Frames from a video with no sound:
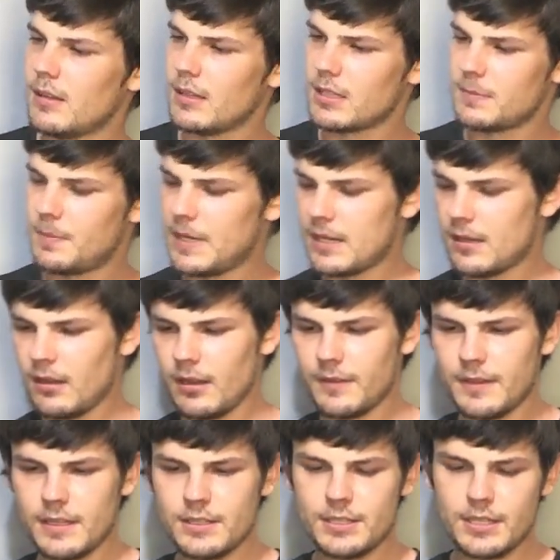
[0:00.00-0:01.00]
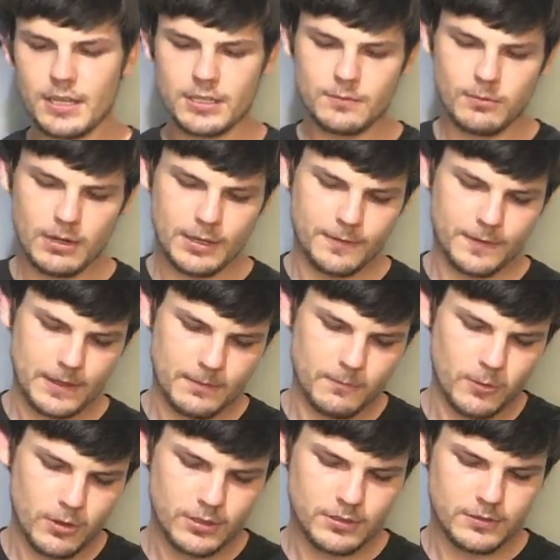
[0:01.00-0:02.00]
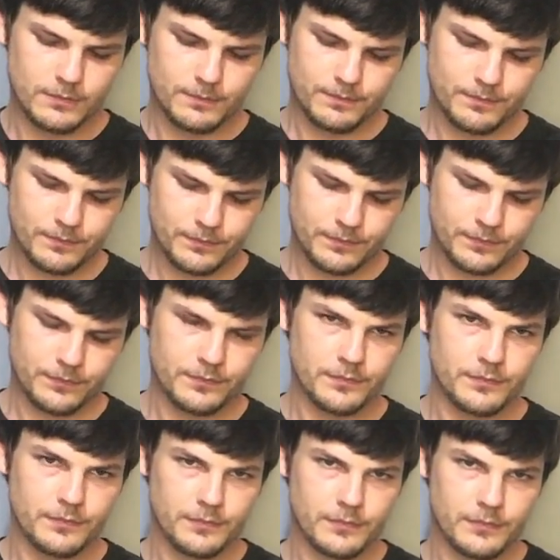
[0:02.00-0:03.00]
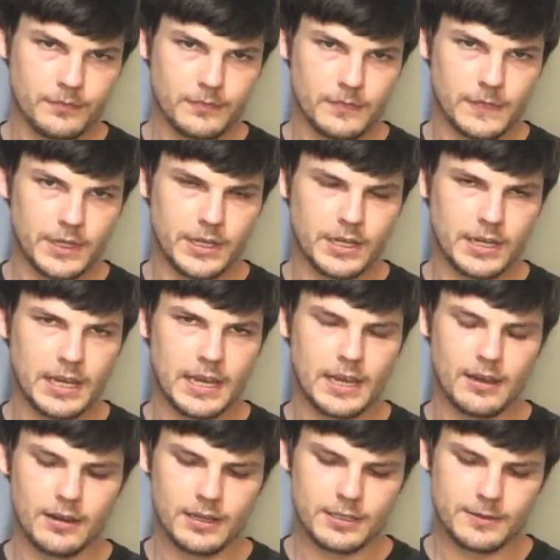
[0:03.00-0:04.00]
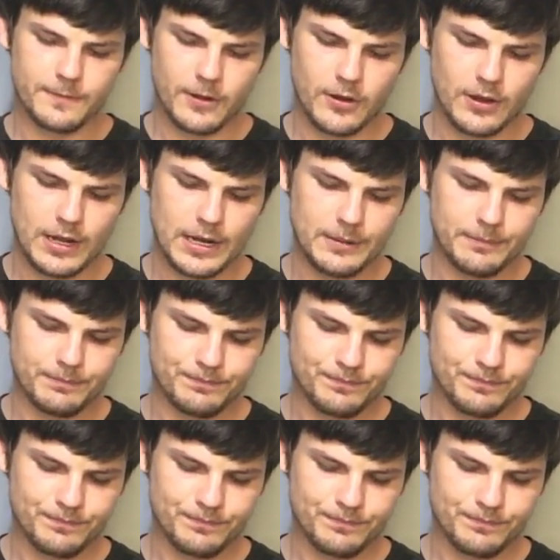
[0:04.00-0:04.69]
A speaker like this has really thin wood. You can hear it's very